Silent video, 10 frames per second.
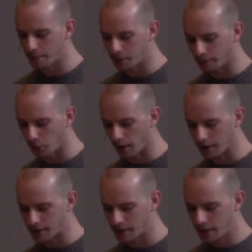before
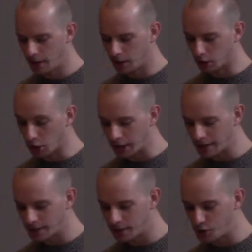us,
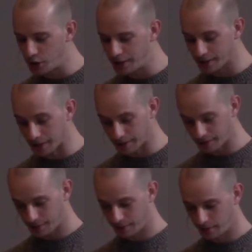looking to
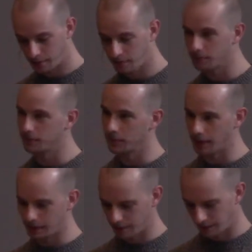Jesus, right?